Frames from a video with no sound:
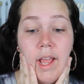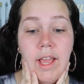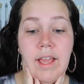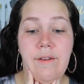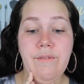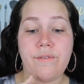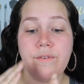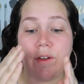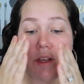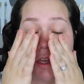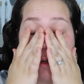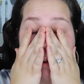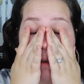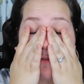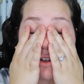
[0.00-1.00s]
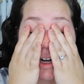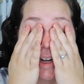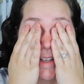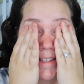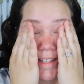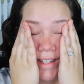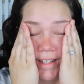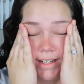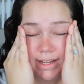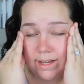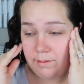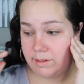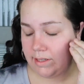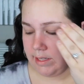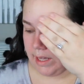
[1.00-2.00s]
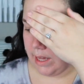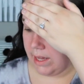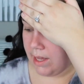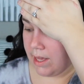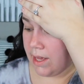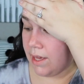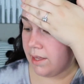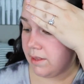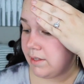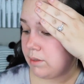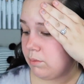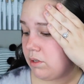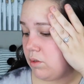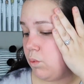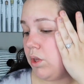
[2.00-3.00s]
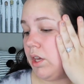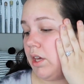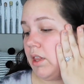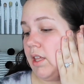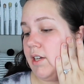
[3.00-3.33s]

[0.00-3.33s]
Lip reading: If you have dry skin, I would say this one is really good.